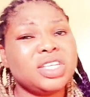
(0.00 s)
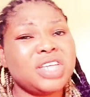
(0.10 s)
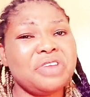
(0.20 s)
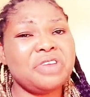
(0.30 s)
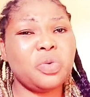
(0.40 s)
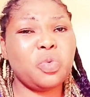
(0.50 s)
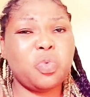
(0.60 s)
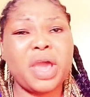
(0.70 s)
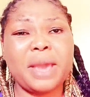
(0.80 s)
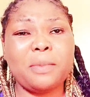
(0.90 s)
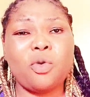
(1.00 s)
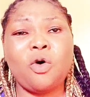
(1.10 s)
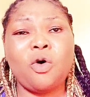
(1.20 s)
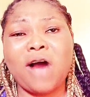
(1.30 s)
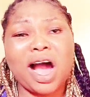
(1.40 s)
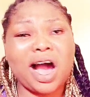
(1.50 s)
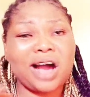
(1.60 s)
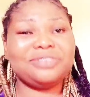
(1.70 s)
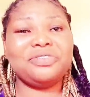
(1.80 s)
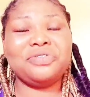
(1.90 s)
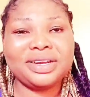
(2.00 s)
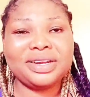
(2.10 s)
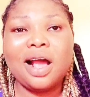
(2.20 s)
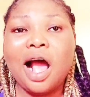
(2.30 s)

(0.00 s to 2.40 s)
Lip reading: they are really way more really